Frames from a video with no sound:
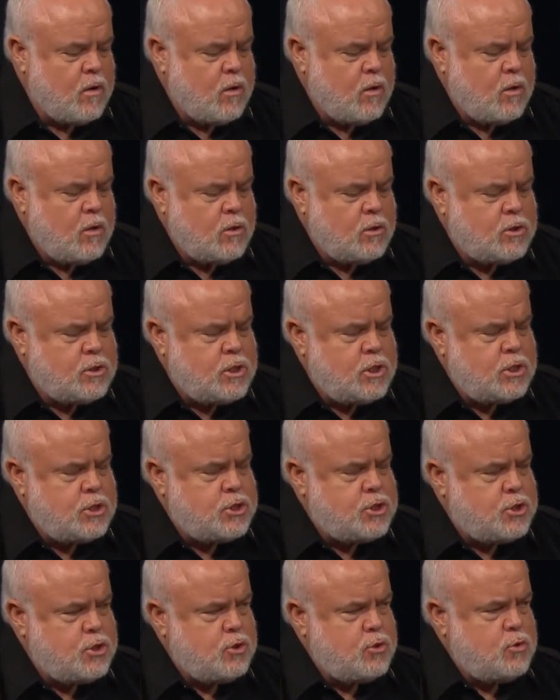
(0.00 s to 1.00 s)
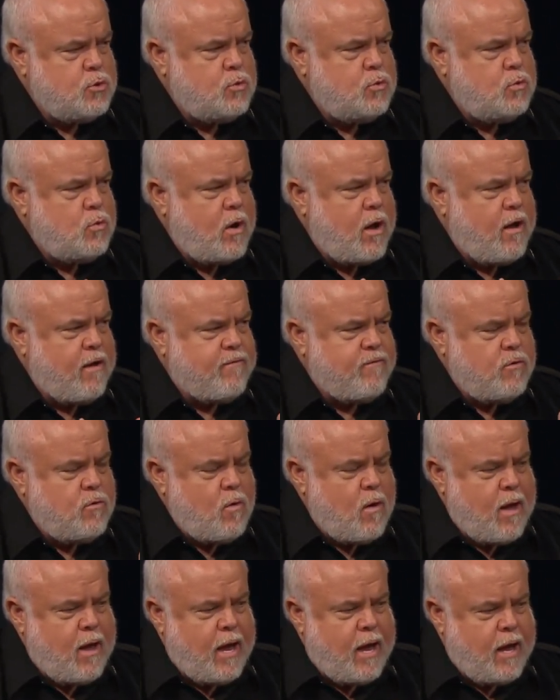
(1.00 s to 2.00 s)
Yeah. Did you, have
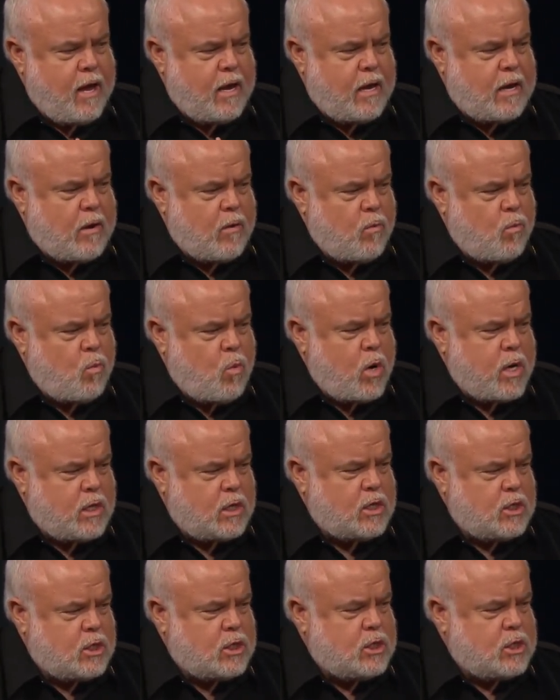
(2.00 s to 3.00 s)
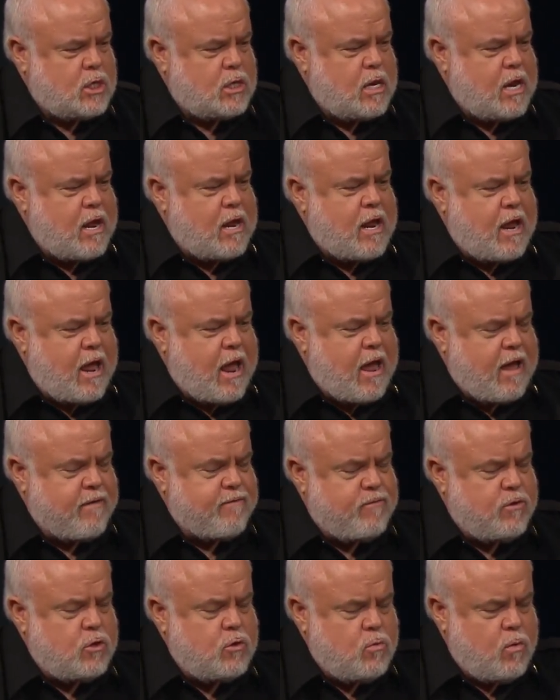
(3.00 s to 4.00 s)
you had, what
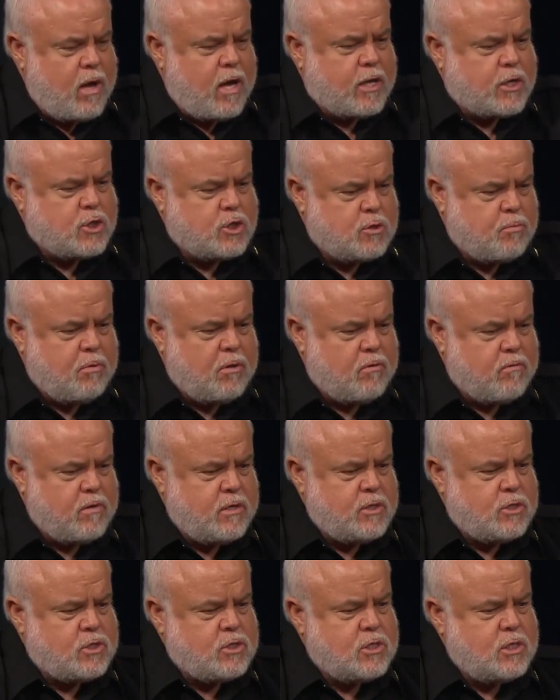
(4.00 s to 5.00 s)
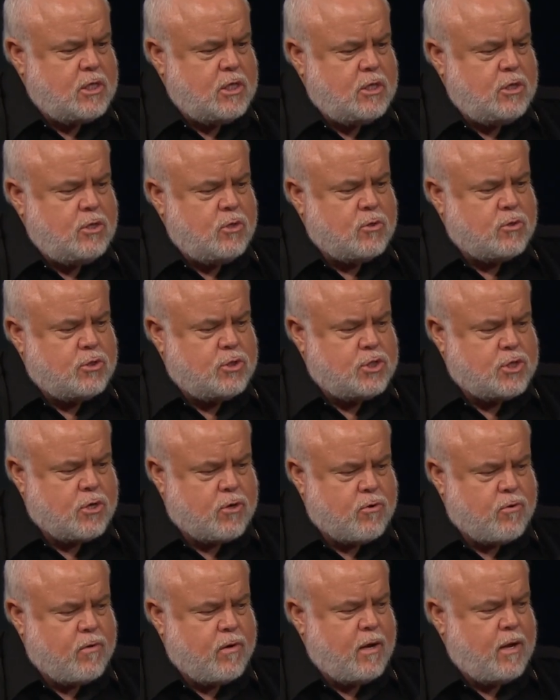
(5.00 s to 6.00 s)
have you experienced in your
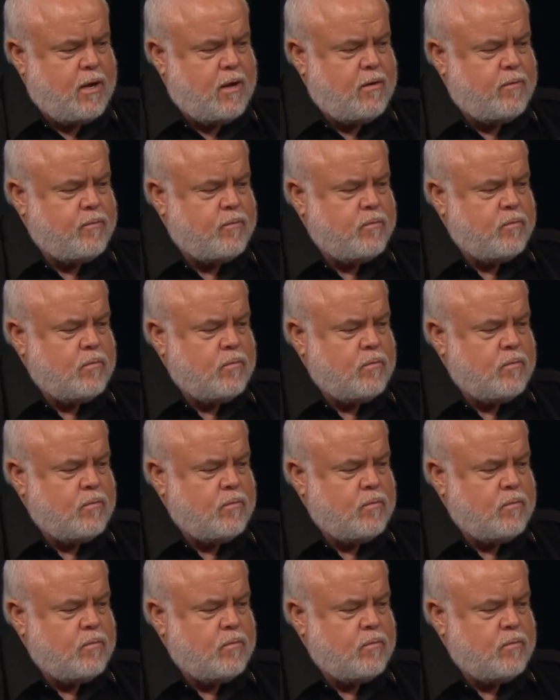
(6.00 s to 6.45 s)
journey